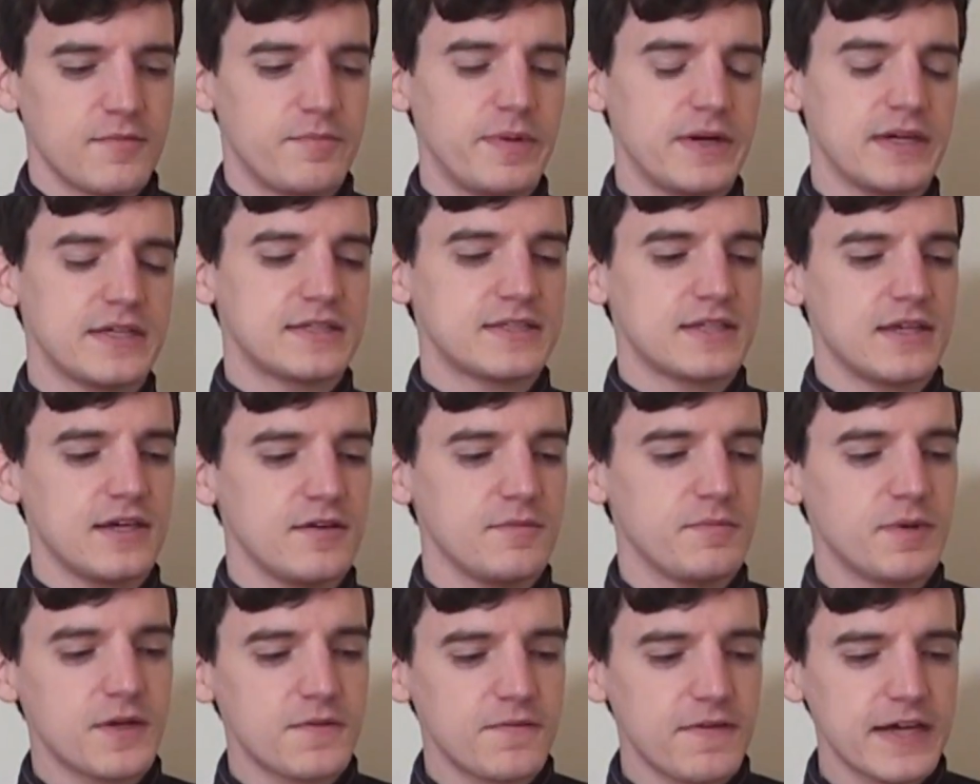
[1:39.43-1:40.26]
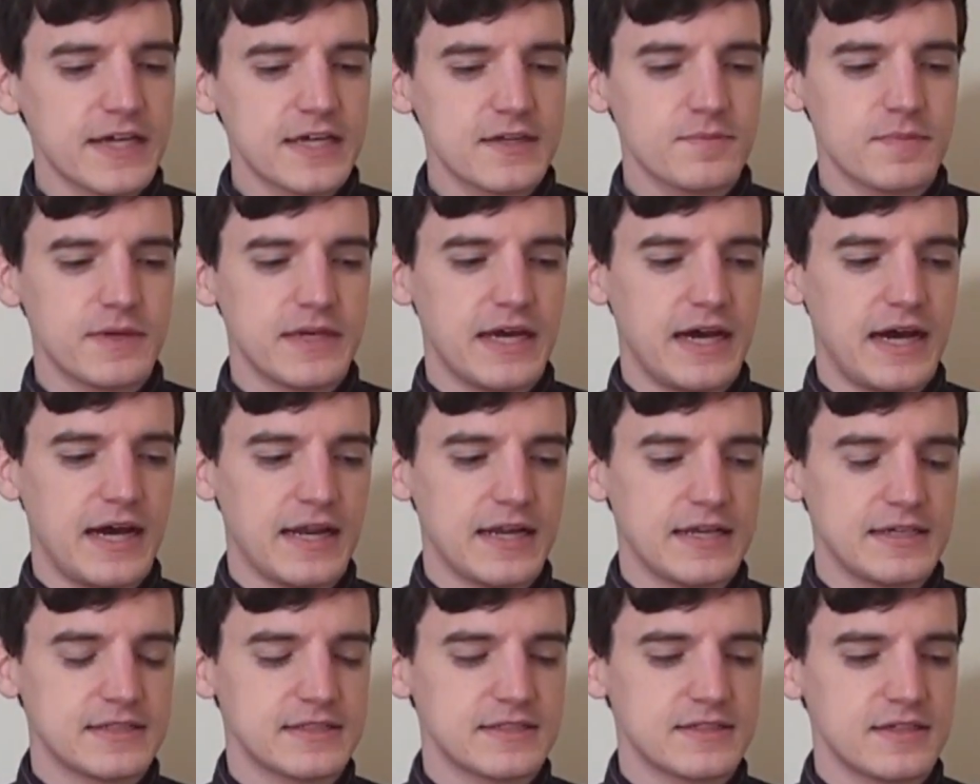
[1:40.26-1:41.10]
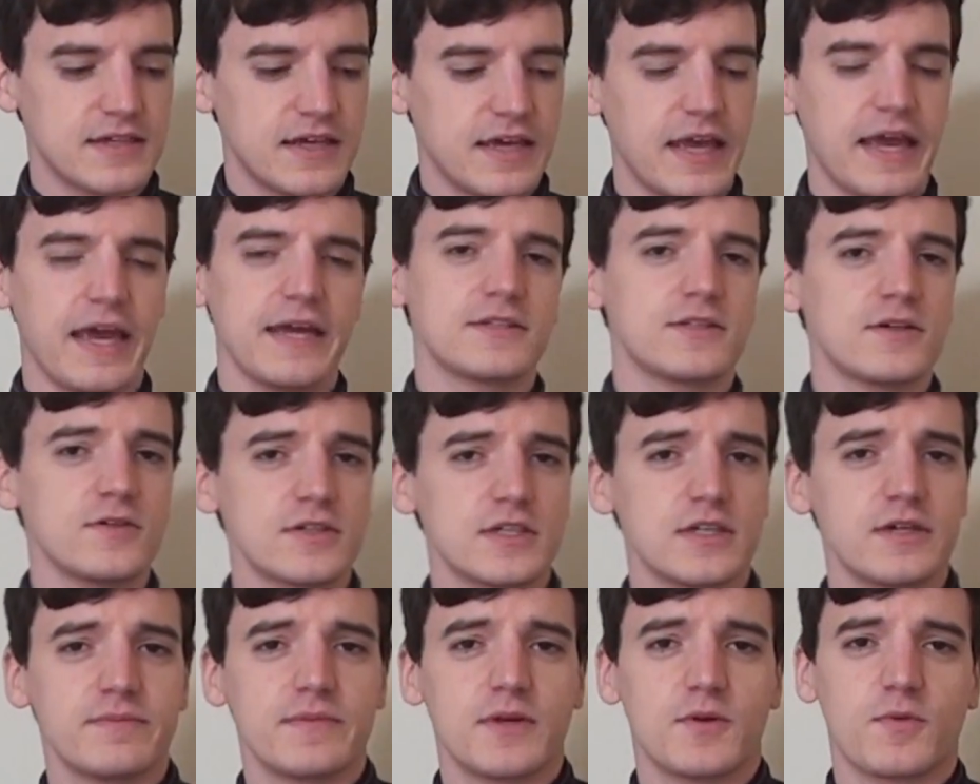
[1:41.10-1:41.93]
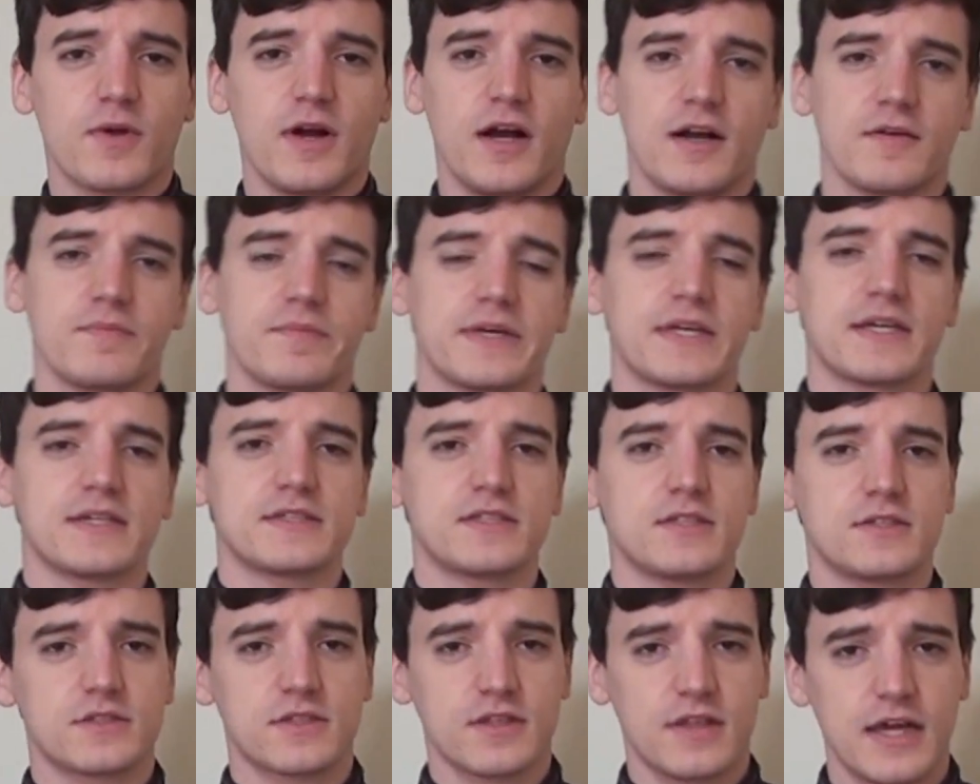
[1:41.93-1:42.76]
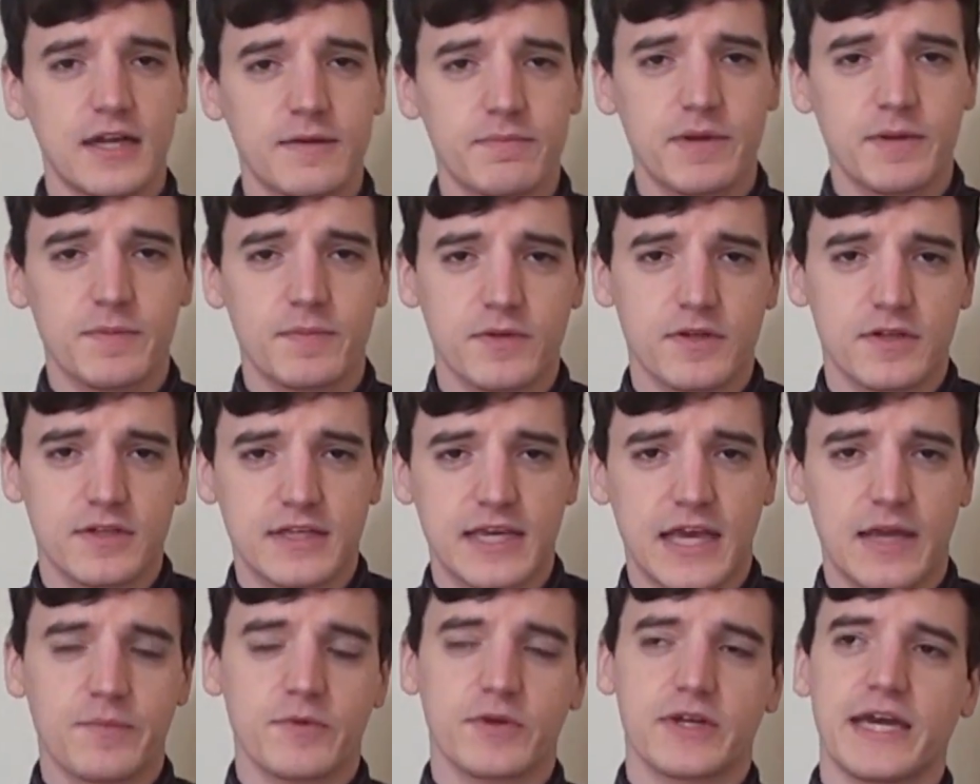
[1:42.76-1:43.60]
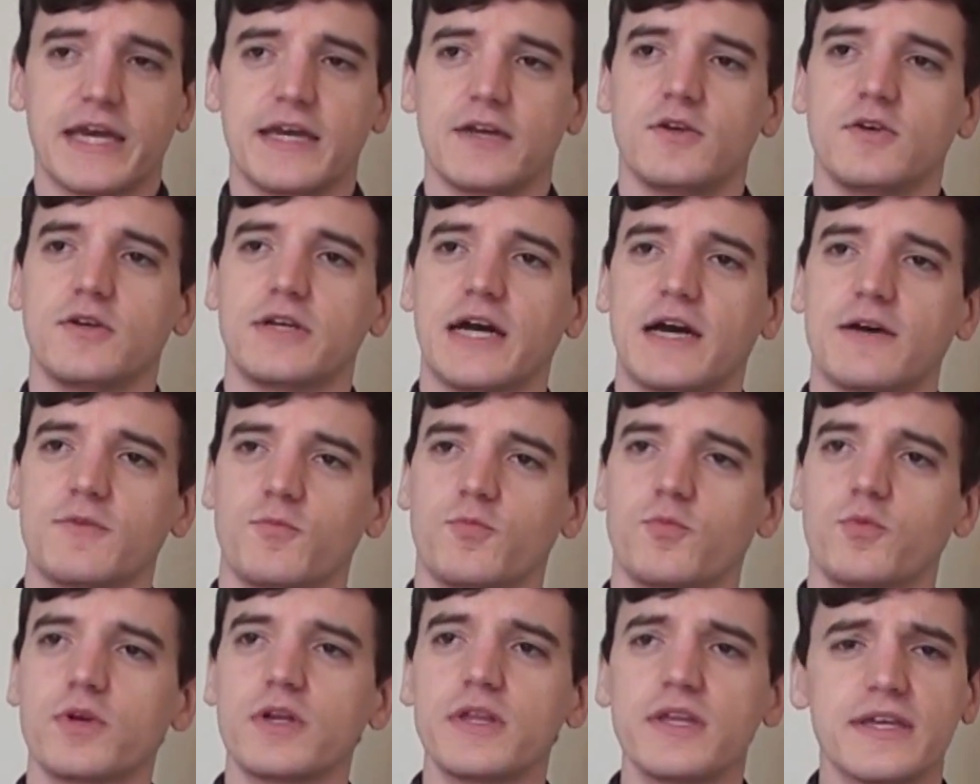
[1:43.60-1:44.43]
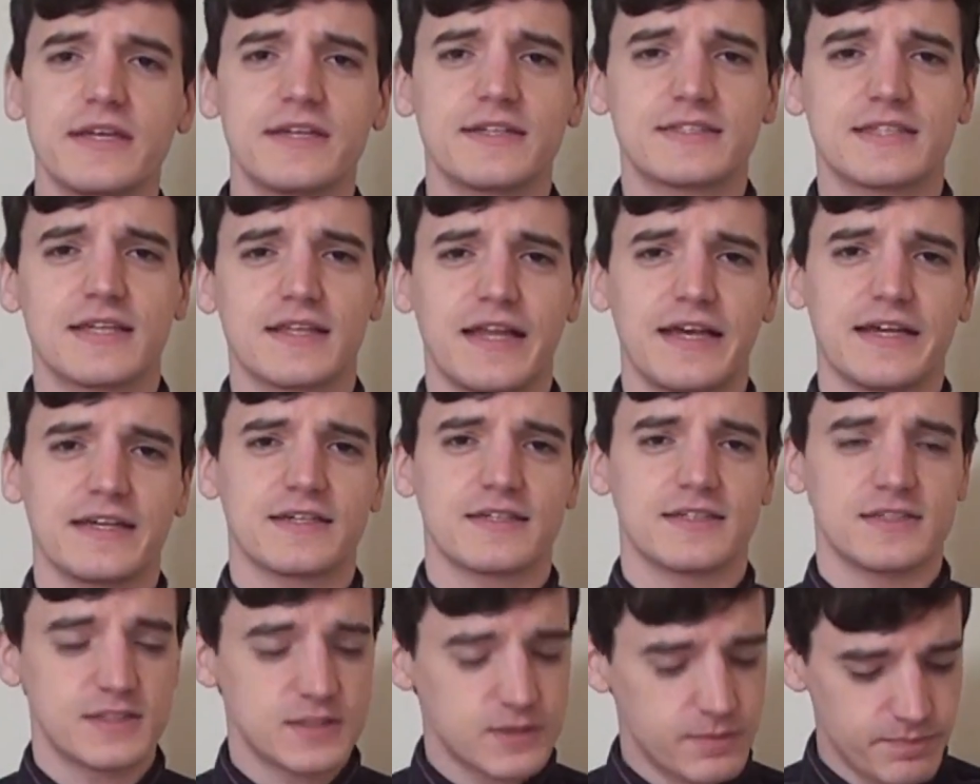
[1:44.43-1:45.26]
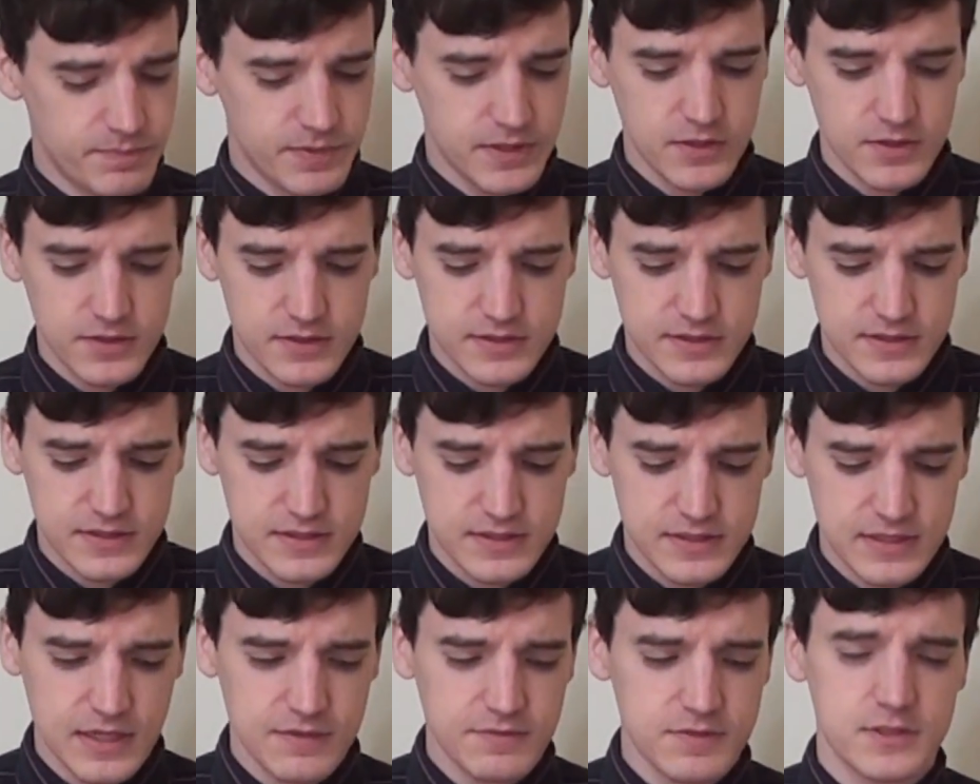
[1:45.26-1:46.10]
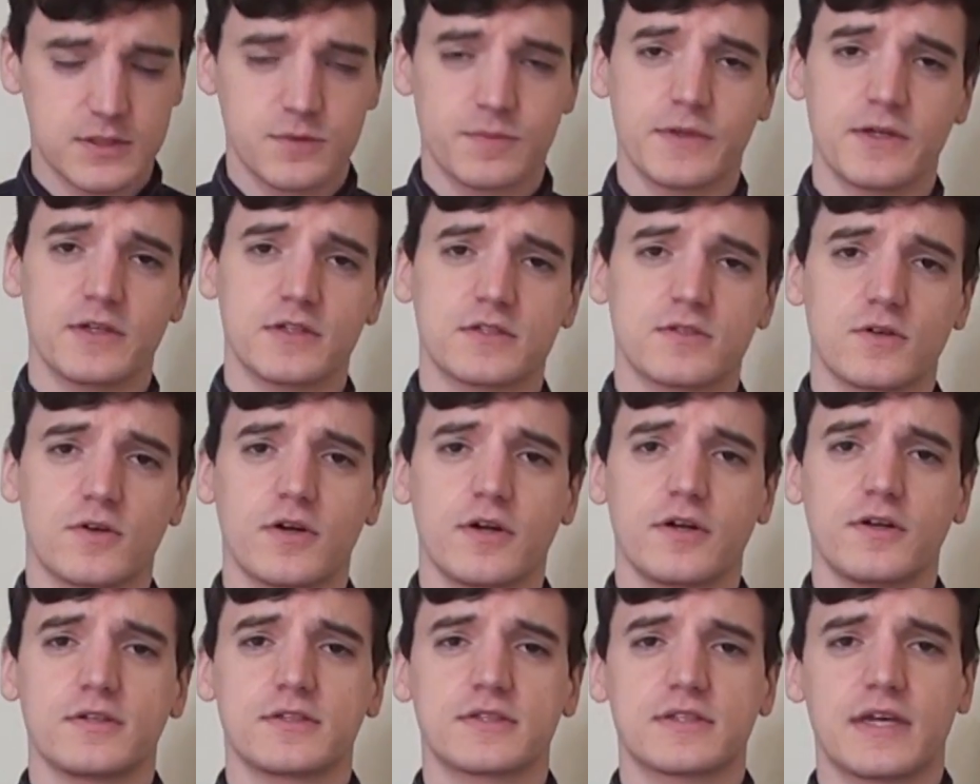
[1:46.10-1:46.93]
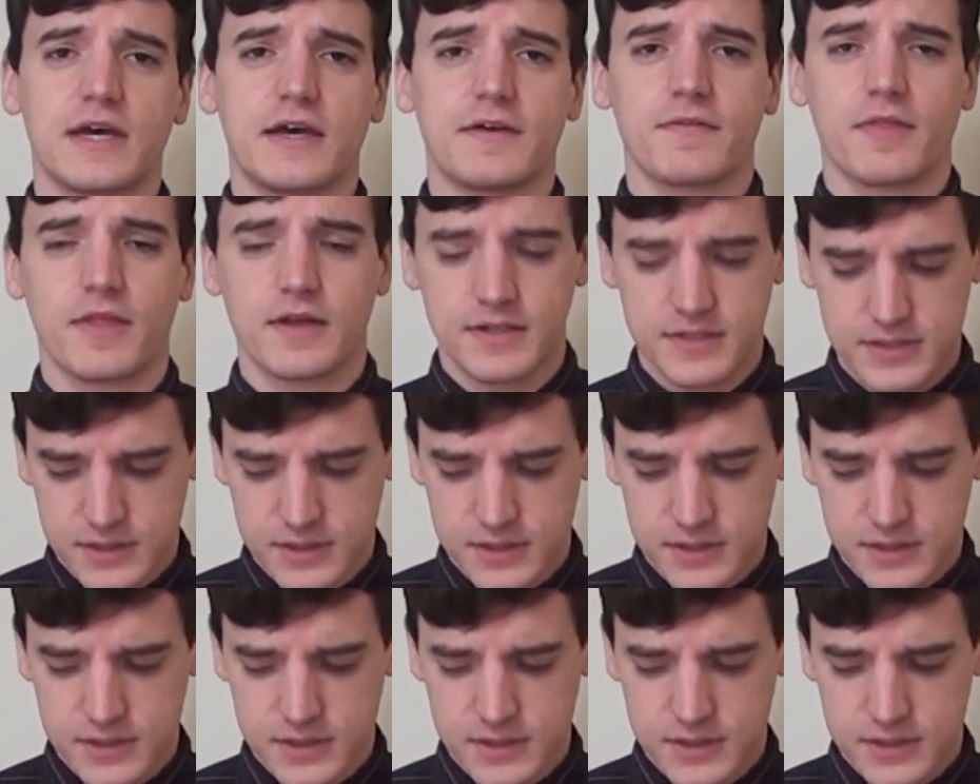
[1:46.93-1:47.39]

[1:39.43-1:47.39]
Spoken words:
But if I can be honest, and don't get me wrong, because there's a lot of people in Gamergate who got really into like conspiracy stuff, conspiratorial stuff,